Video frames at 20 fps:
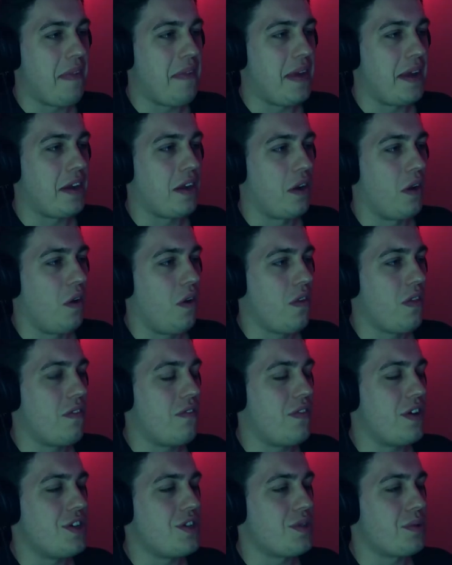then a lot of
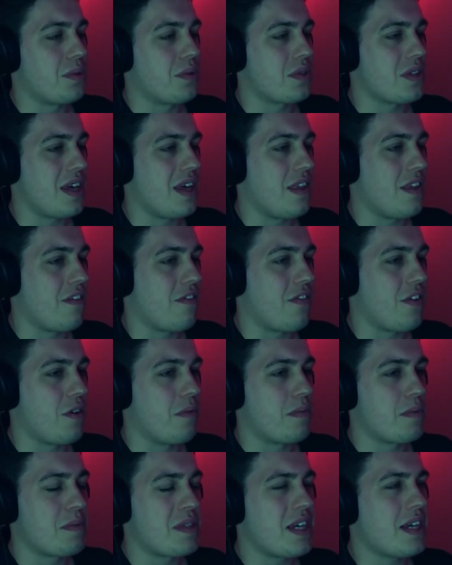the visuals in the
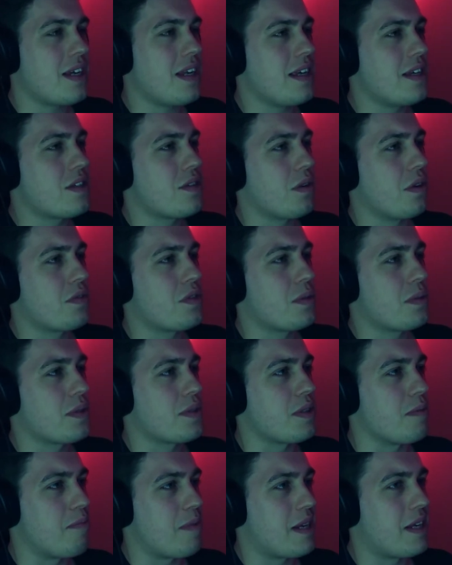films, particularly sort of
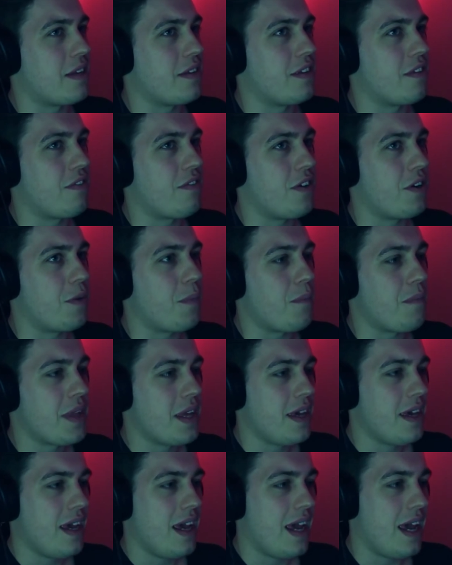towards the middle of the film,
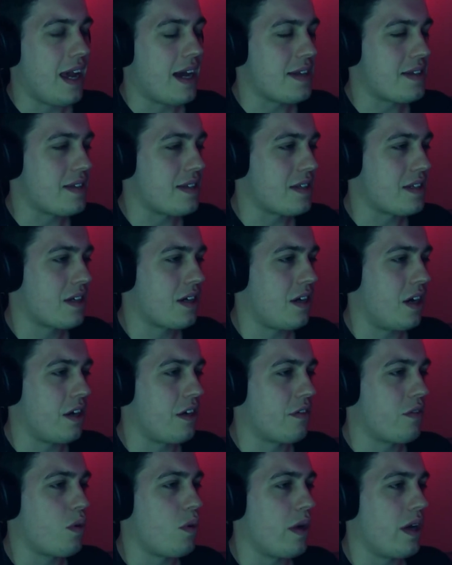it has this kind
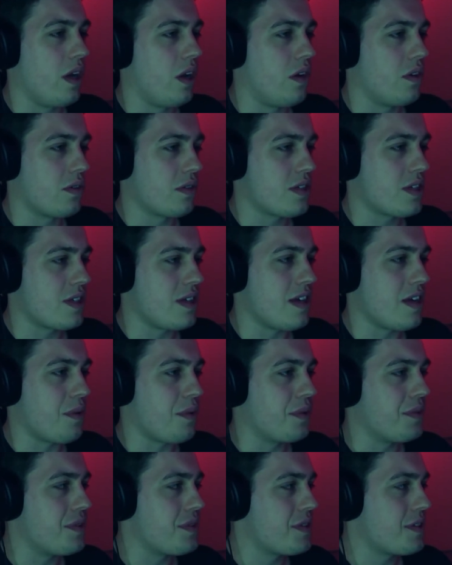of quite long
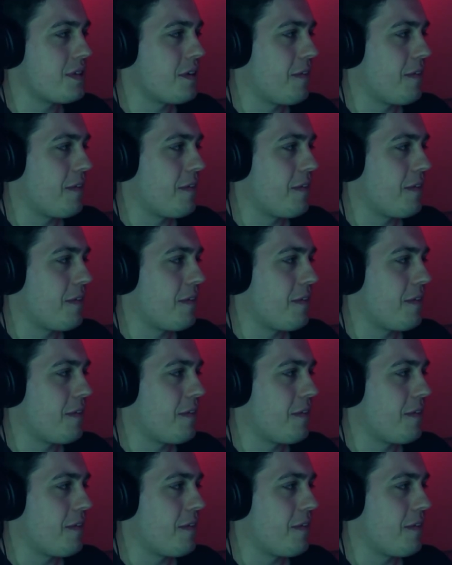sequence